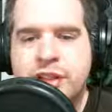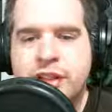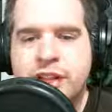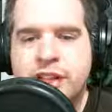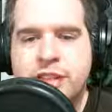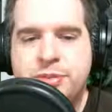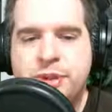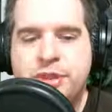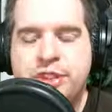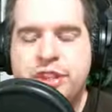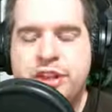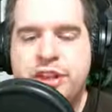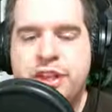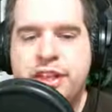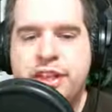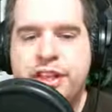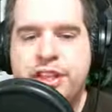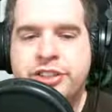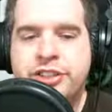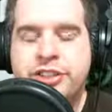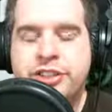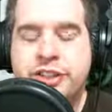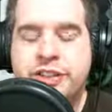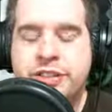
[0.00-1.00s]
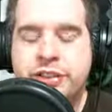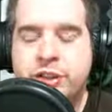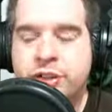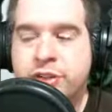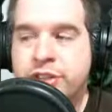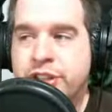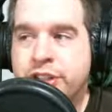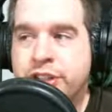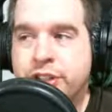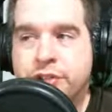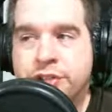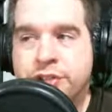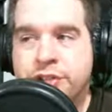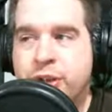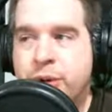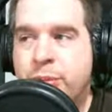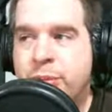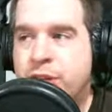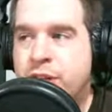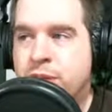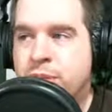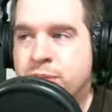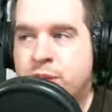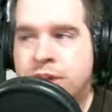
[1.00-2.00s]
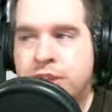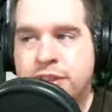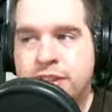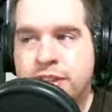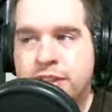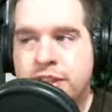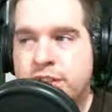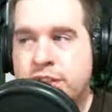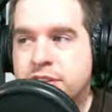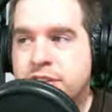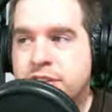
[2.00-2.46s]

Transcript: especially on an easier difficulty, you have so many bullets.